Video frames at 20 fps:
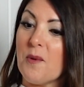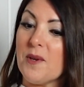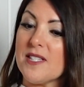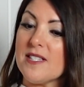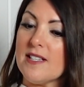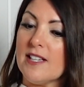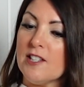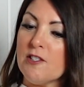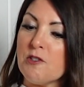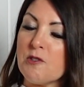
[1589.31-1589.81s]

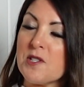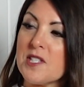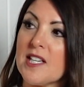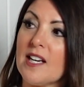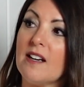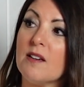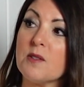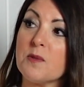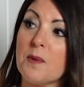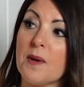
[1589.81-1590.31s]
what's
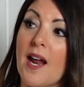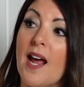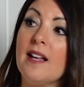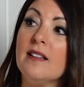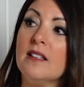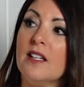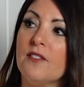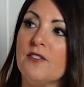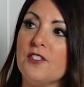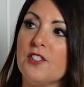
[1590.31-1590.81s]
interesting is what I
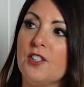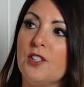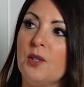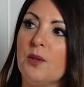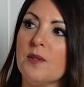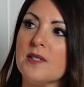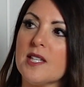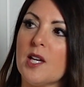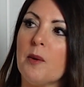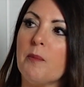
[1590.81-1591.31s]
love to
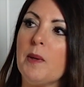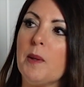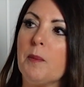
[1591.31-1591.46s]
do is help